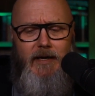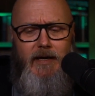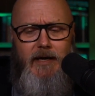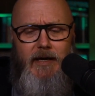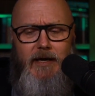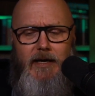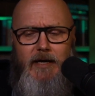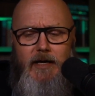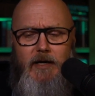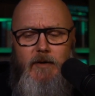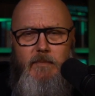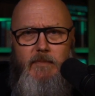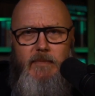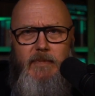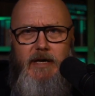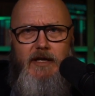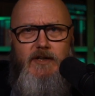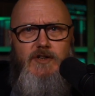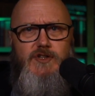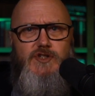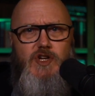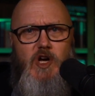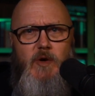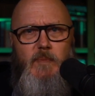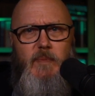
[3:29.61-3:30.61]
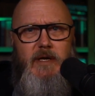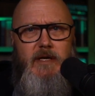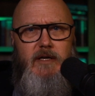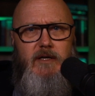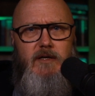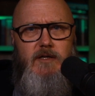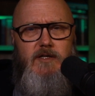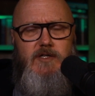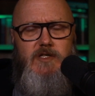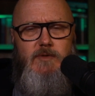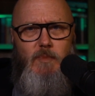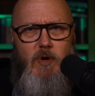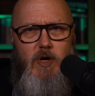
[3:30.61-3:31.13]
and jump in
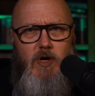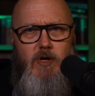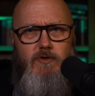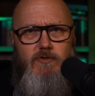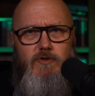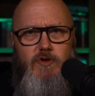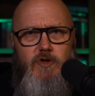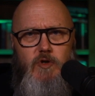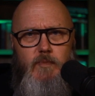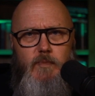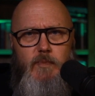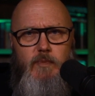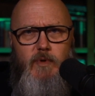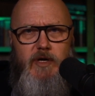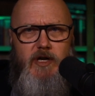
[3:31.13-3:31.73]
a small group.